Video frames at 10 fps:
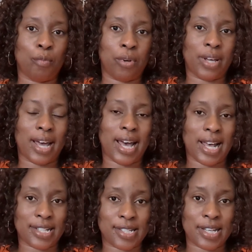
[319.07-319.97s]
employer
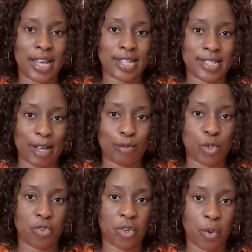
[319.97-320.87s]
has to
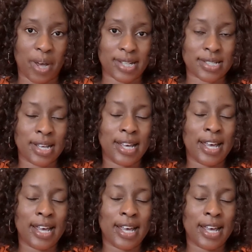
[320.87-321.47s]
accept your request.